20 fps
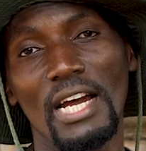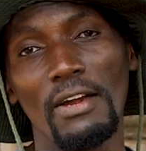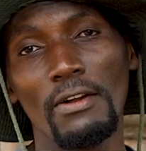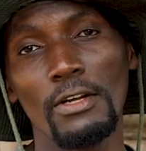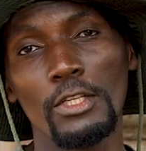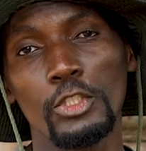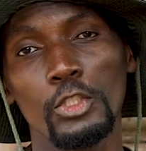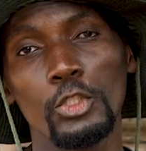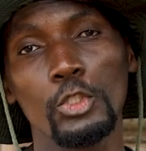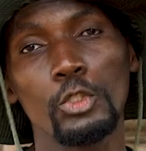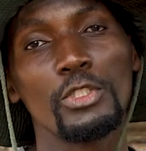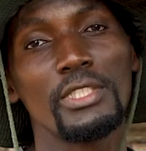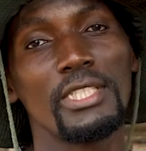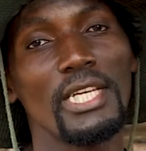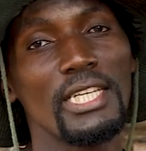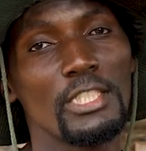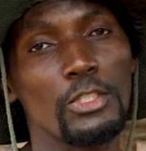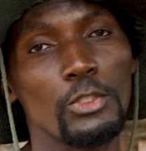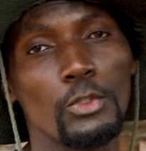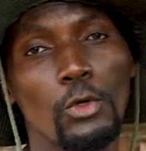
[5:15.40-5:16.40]
encourage you to
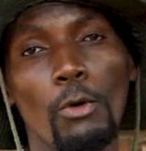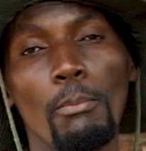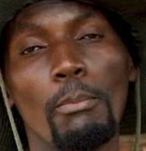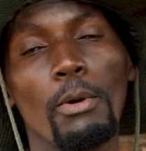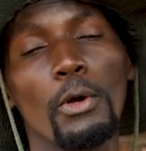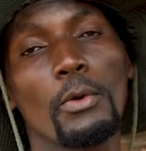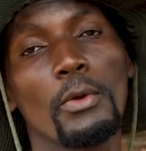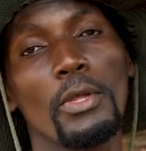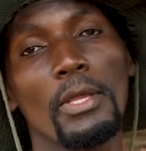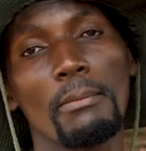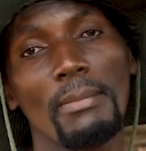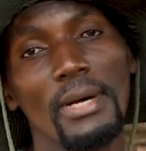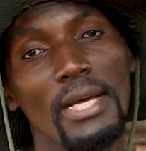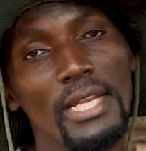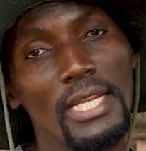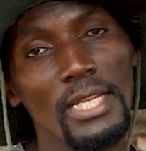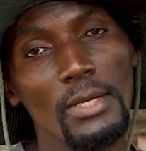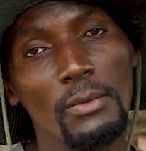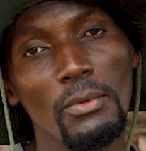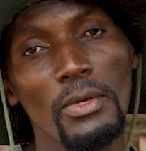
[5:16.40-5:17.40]
just go borrowing
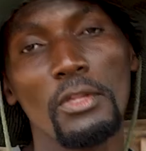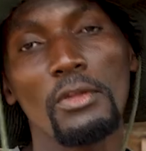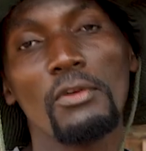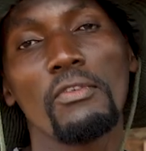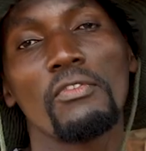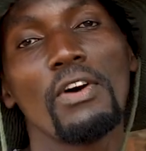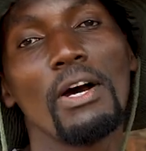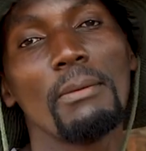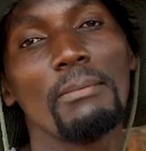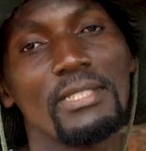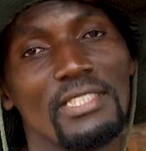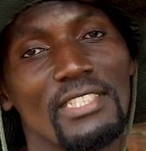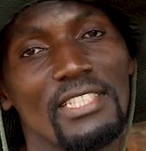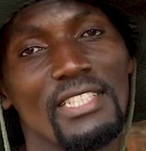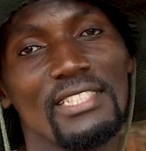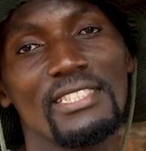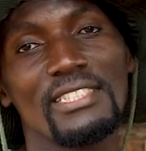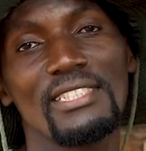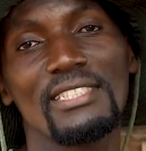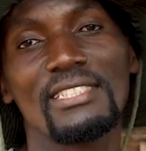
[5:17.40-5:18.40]
money when your farm is
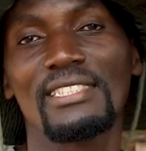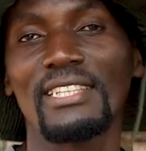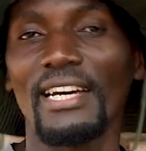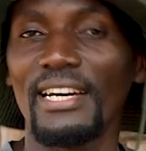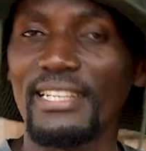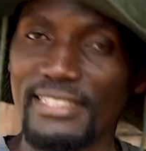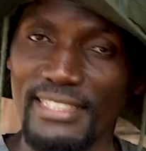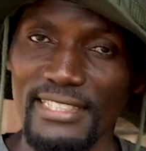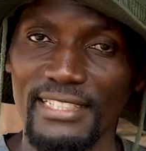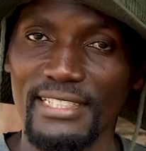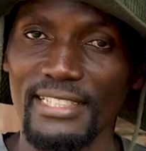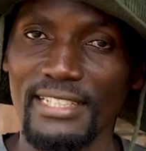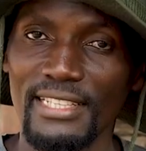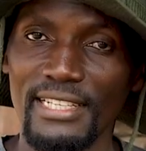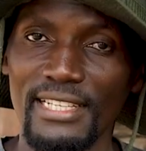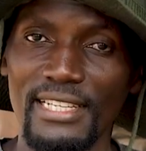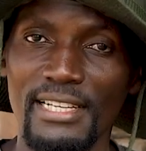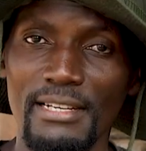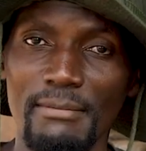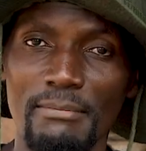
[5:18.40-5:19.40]
just starting,
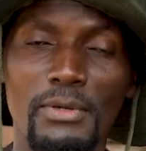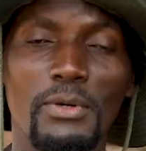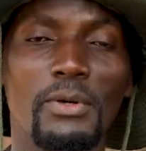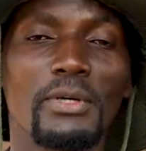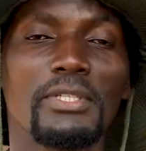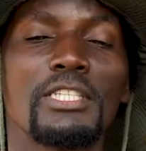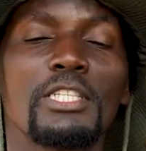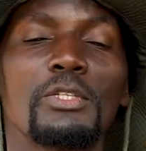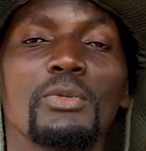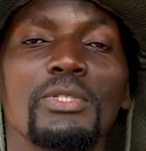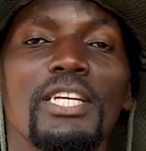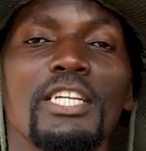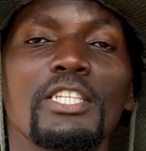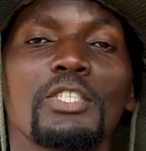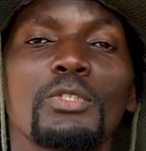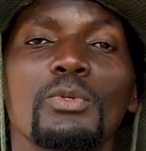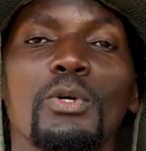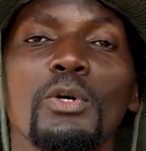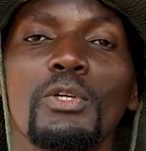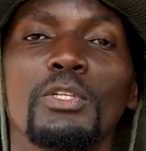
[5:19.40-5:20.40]
because it will
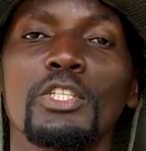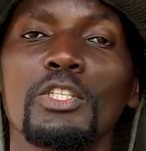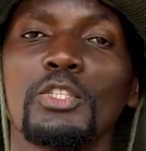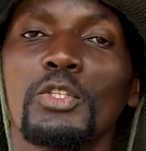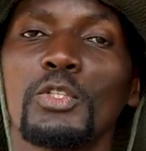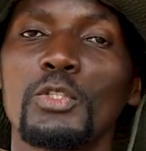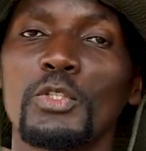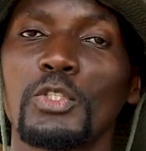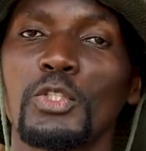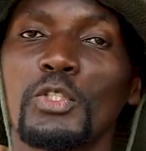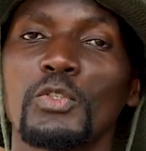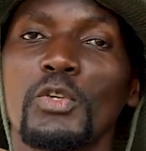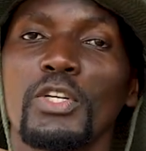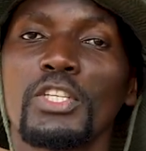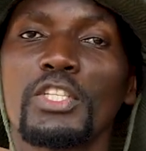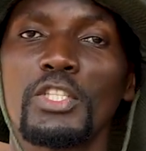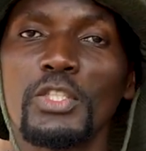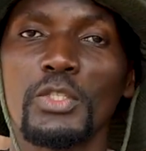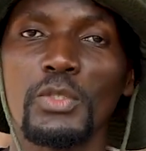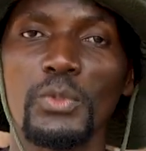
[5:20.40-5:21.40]
just continue to
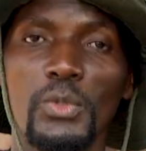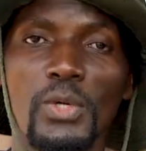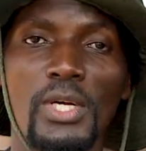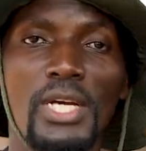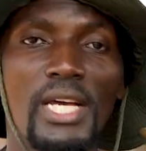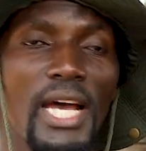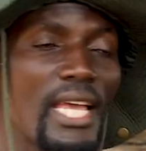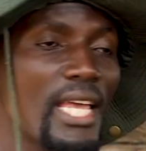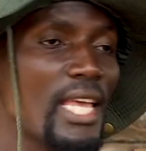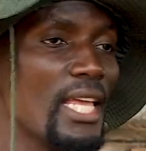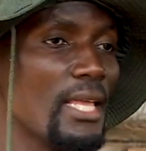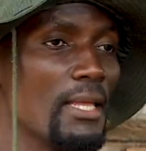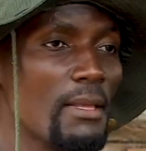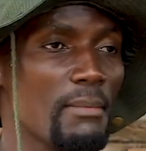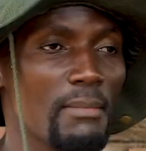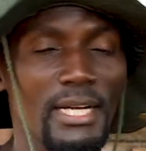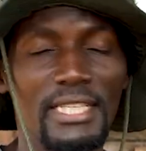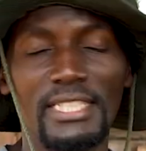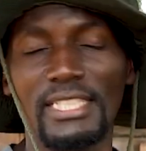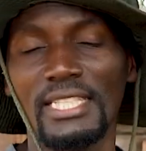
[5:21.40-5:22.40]
stress you.
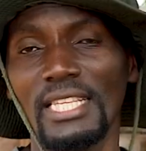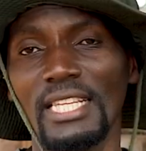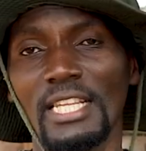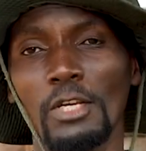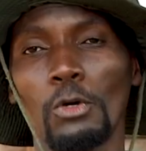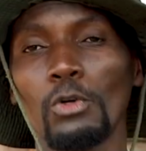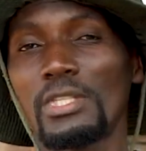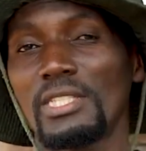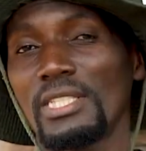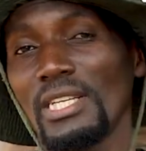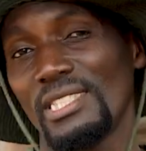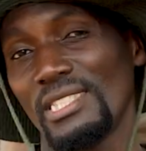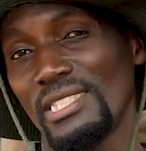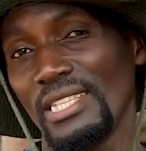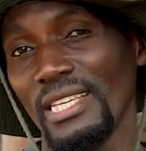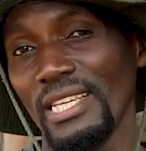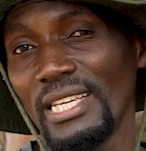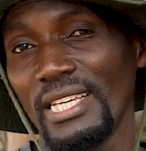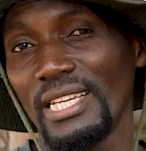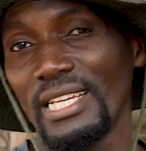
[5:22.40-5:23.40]
Imagine goats are
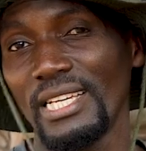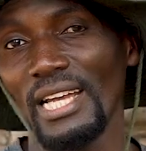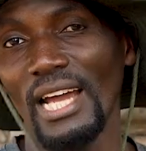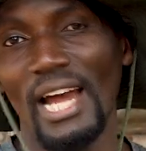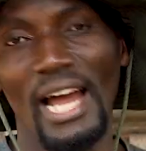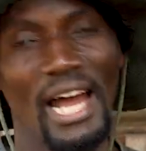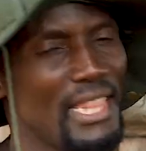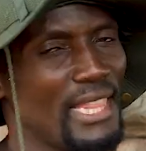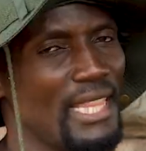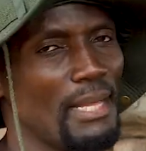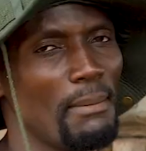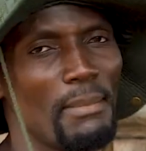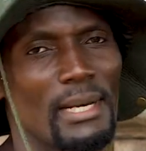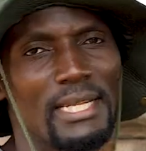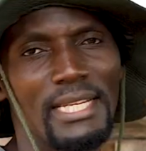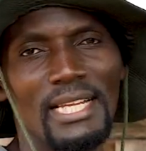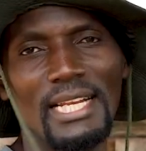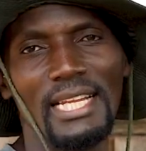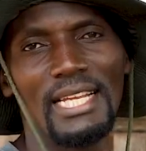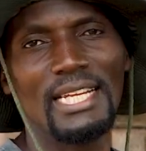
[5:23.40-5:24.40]
sick and the
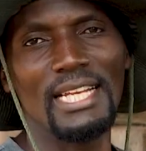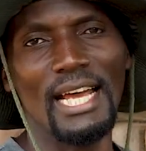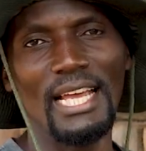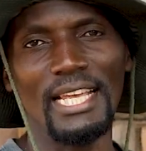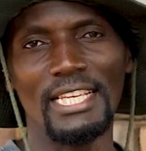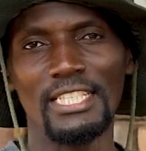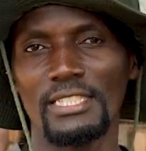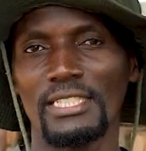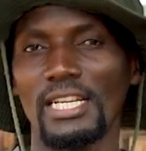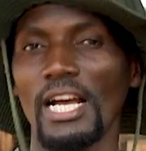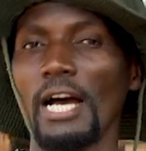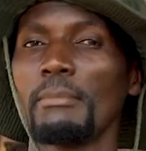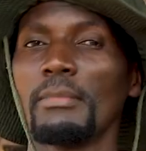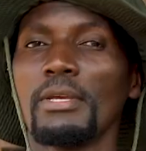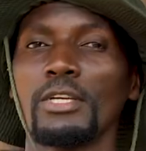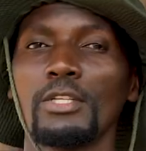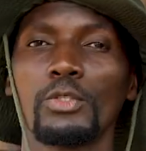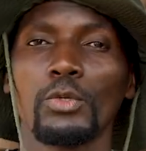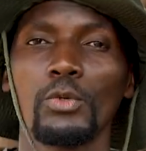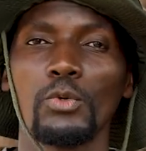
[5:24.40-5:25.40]
money lender is
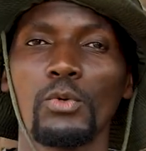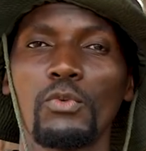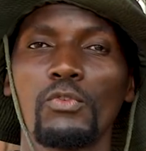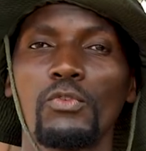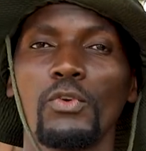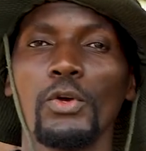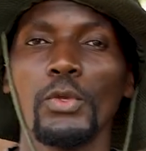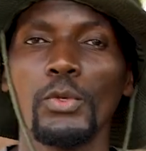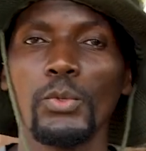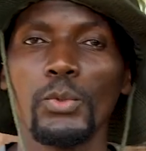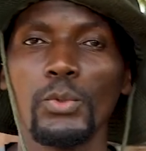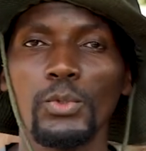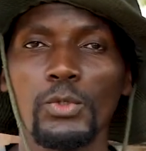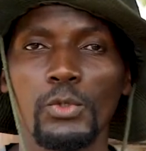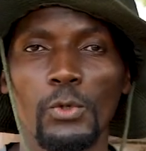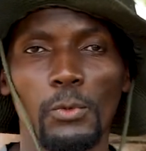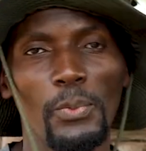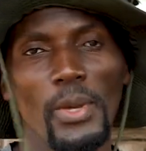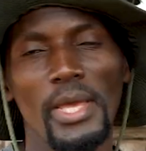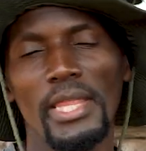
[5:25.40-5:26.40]
coming to look for you
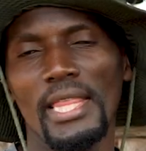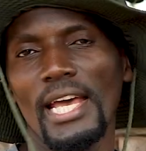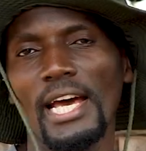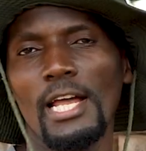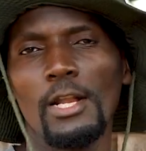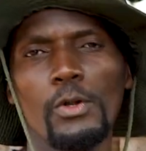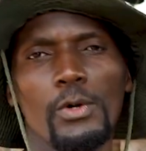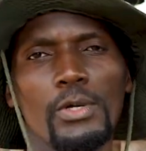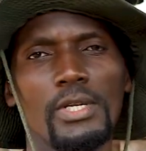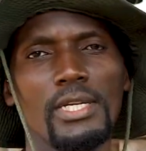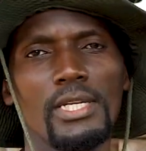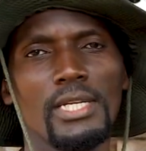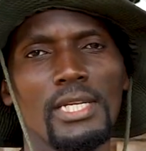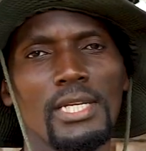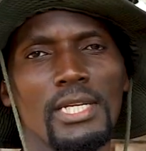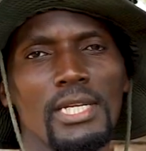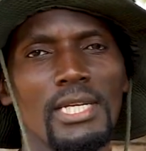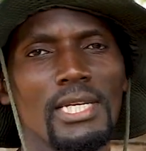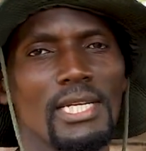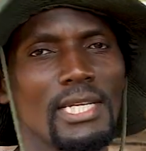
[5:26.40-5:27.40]
to pay their loan.
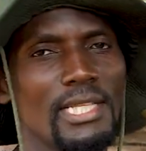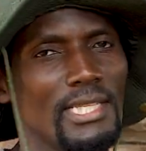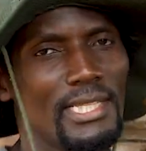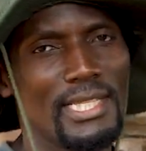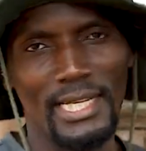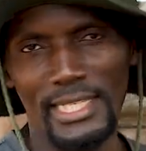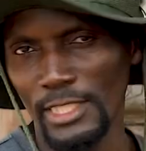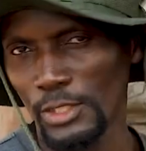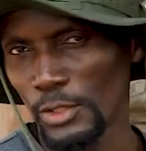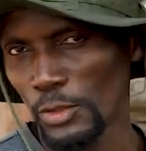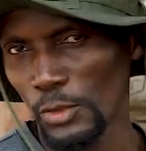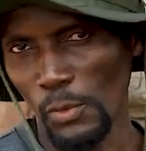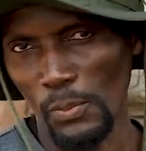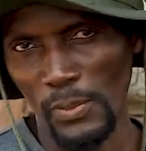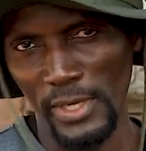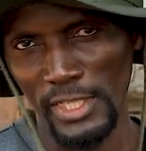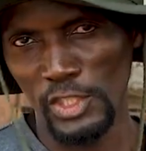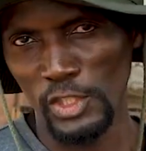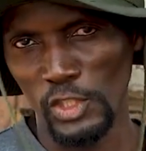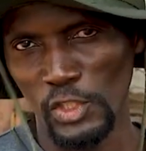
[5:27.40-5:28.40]
That is too
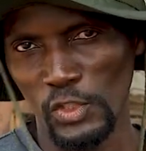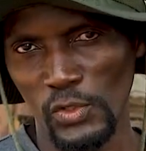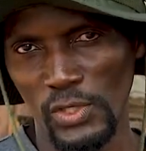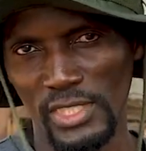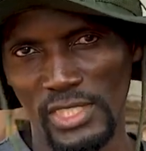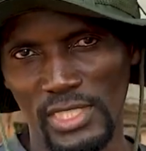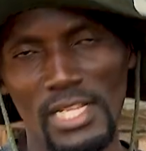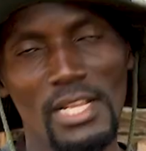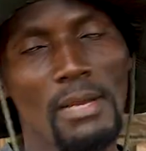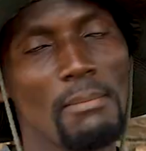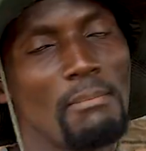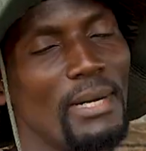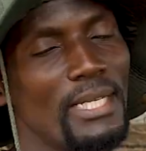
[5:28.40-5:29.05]
much stress.